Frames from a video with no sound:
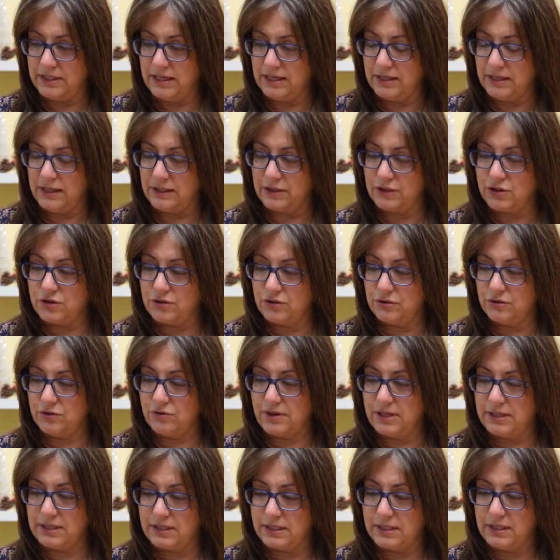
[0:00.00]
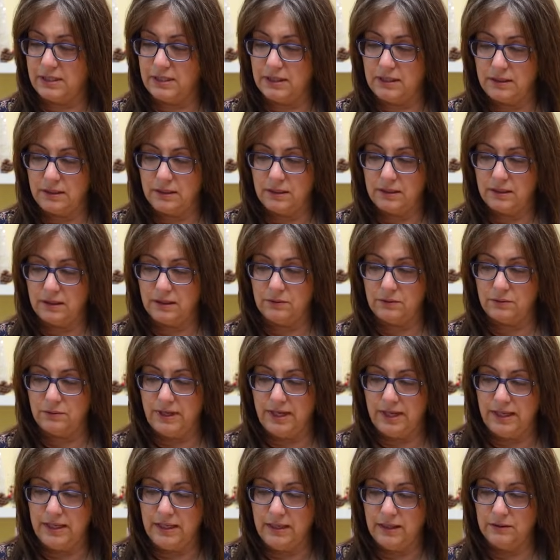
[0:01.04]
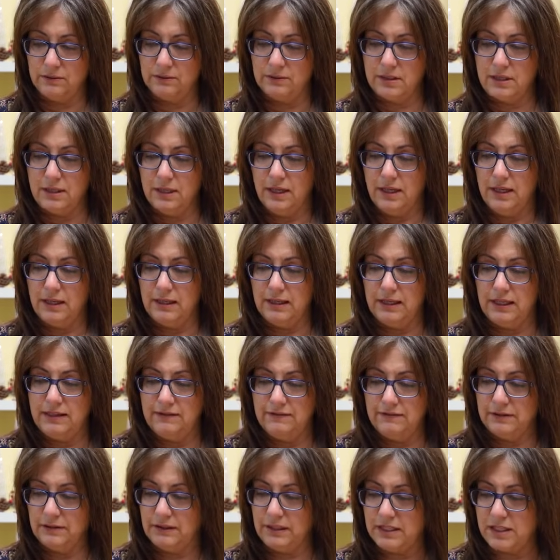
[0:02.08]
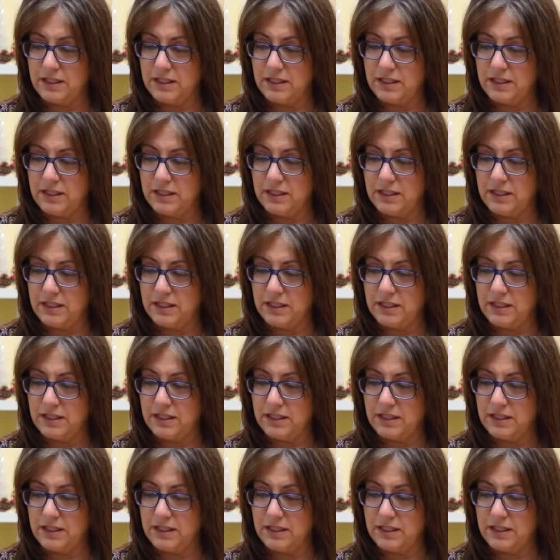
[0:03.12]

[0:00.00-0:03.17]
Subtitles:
that extra dressing around, evenly